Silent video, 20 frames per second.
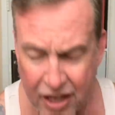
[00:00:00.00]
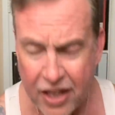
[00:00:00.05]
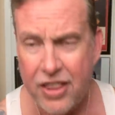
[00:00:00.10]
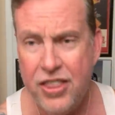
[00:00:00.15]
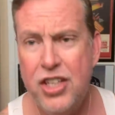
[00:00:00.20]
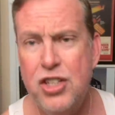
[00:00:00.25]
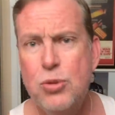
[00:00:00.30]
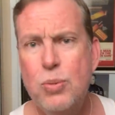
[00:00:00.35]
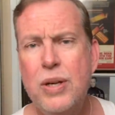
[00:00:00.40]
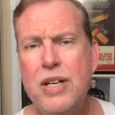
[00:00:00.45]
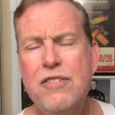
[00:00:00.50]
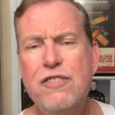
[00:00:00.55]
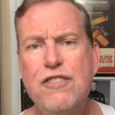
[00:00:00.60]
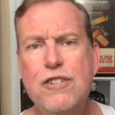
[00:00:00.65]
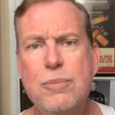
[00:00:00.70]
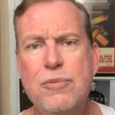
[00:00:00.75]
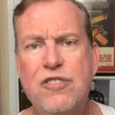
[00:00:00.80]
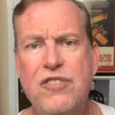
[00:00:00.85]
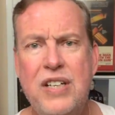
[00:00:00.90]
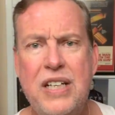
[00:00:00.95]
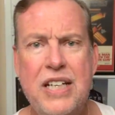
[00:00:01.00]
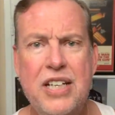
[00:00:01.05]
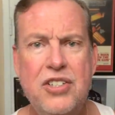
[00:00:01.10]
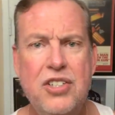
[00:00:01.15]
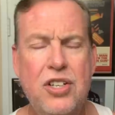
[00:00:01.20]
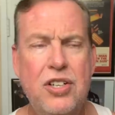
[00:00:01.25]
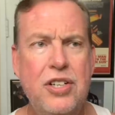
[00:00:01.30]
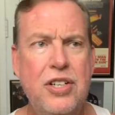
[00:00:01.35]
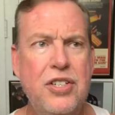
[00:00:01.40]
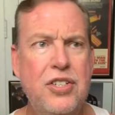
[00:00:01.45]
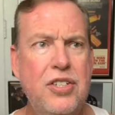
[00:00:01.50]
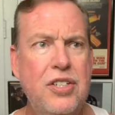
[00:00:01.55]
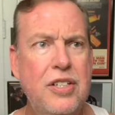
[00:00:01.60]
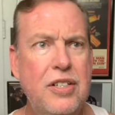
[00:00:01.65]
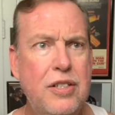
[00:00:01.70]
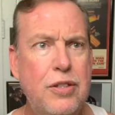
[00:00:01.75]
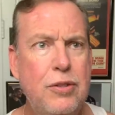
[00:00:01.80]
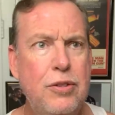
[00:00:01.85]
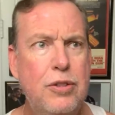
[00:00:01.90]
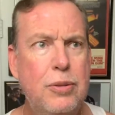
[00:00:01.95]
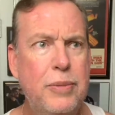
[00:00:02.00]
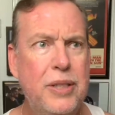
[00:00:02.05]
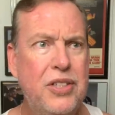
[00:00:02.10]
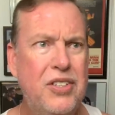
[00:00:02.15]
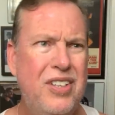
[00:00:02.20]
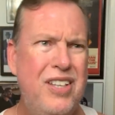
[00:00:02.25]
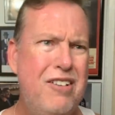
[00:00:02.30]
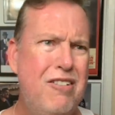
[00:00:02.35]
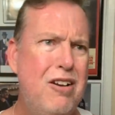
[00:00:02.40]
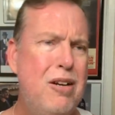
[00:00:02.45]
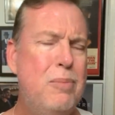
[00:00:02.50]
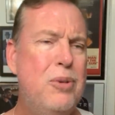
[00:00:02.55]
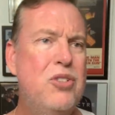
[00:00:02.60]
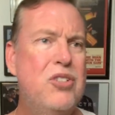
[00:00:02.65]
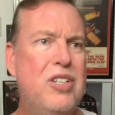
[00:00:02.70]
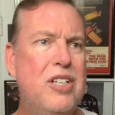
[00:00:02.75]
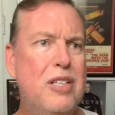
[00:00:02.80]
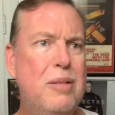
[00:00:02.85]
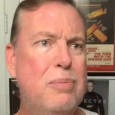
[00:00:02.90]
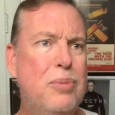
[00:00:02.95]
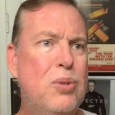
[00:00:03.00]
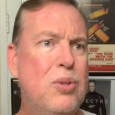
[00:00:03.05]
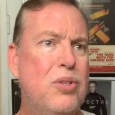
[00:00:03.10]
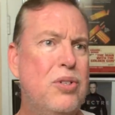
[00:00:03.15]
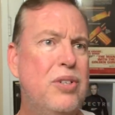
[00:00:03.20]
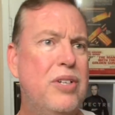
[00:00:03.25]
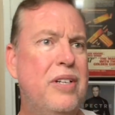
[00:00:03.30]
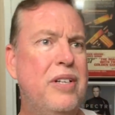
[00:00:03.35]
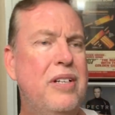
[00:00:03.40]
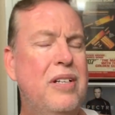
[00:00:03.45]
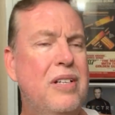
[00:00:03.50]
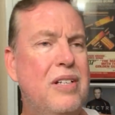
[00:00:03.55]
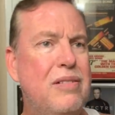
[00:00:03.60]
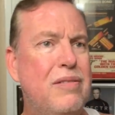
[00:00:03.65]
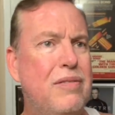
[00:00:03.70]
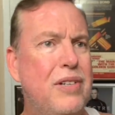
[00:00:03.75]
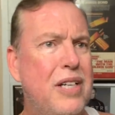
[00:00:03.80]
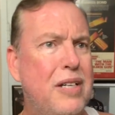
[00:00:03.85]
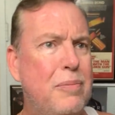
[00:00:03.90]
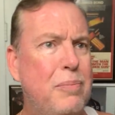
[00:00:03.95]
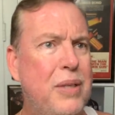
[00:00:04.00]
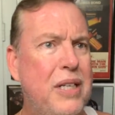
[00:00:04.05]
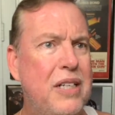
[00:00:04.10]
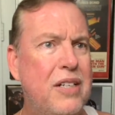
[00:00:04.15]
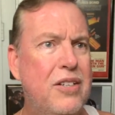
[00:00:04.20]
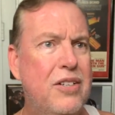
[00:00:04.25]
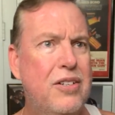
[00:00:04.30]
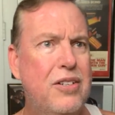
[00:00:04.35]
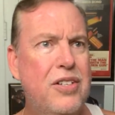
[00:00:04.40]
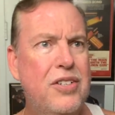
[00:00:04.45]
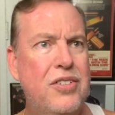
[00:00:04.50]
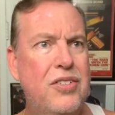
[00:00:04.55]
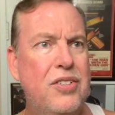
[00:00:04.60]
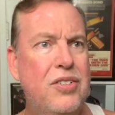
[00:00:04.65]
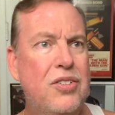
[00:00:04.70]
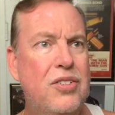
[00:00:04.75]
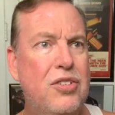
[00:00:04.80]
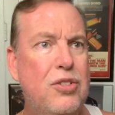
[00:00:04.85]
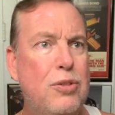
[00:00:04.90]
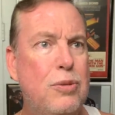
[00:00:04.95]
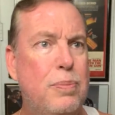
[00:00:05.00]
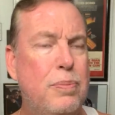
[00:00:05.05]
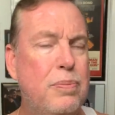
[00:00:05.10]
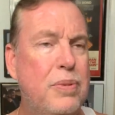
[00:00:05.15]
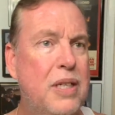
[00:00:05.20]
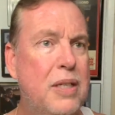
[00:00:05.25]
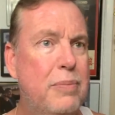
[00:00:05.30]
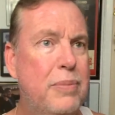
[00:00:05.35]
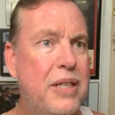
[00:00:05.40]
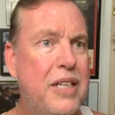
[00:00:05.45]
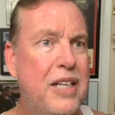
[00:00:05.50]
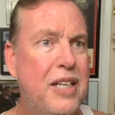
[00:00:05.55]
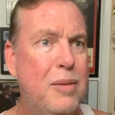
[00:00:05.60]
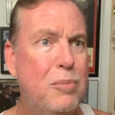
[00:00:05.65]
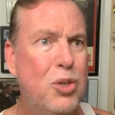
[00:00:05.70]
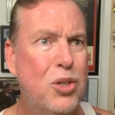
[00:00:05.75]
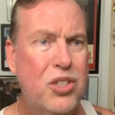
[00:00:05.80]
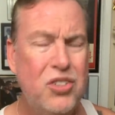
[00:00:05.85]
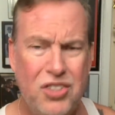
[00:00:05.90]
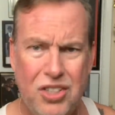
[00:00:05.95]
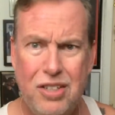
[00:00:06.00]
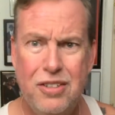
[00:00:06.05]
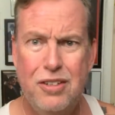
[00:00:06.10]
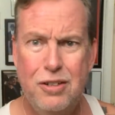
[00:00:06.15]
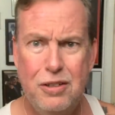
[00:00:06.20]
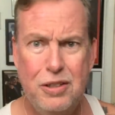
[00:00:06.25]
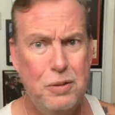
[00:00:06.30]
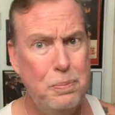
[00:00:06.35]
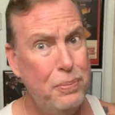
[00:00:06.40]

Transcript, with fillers: This one from Phoenix Artisan Accoutrements, and they're almost on the border of not being an artisan soap company anymore, because they're, they're, they're